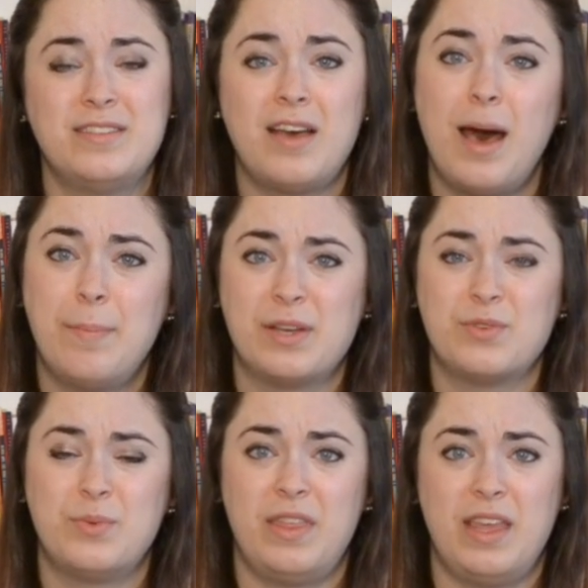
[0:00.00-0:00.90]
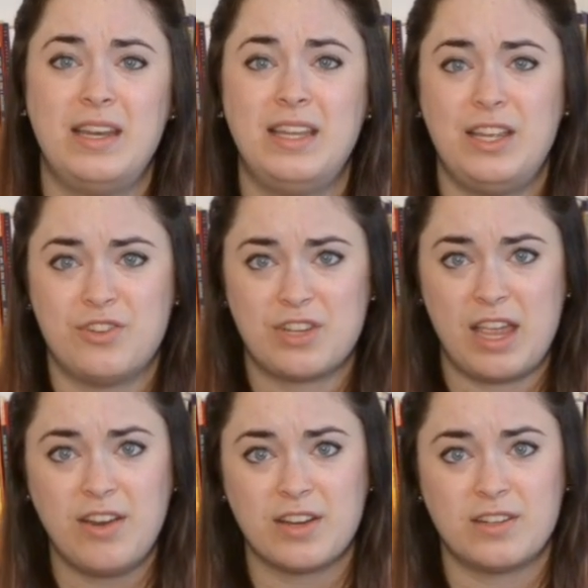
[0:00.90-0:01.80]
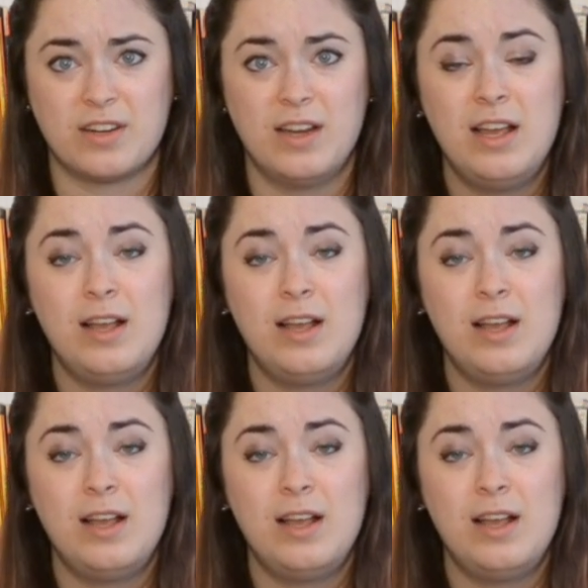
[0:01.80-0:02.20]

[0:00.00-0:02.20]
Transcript: topics within each character.